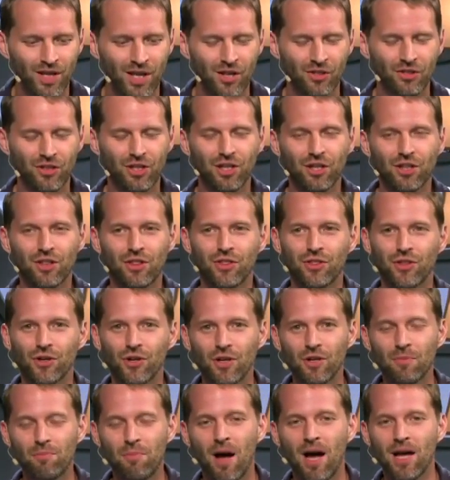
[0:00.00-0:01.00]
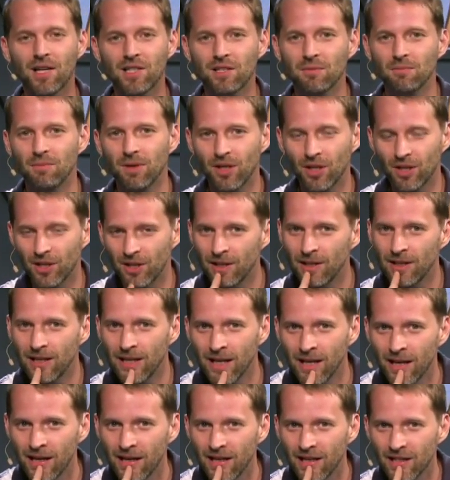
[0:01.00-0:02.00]
the third
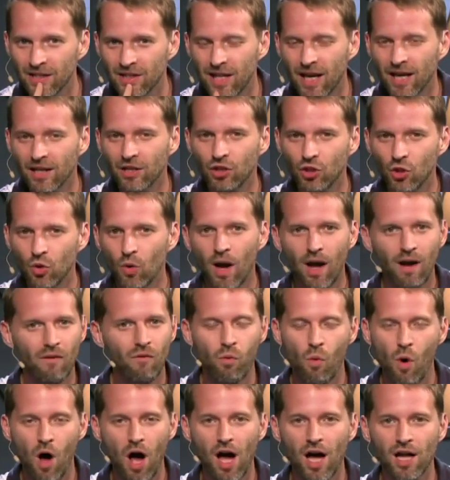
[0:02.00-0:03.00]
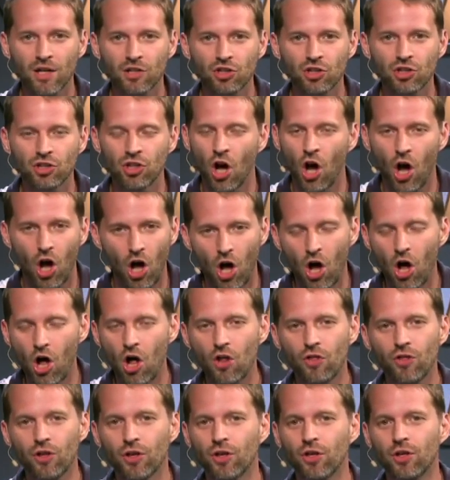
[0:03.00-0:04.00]
possibility is that you have watched
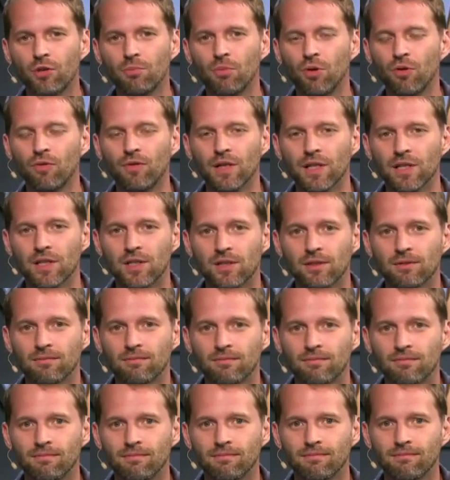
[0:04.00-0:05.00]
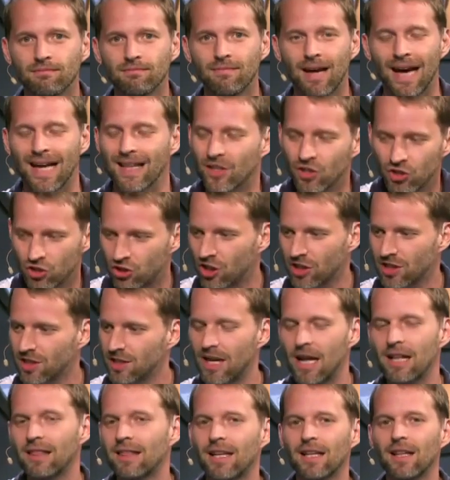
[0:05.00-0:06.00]
all the good movies, and there's just
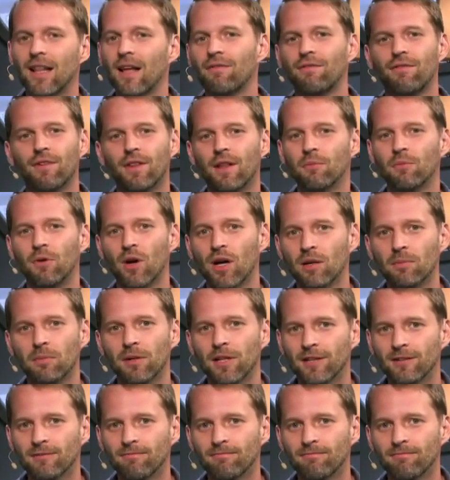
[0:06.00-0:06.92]
yep. nothing left for them to recommend.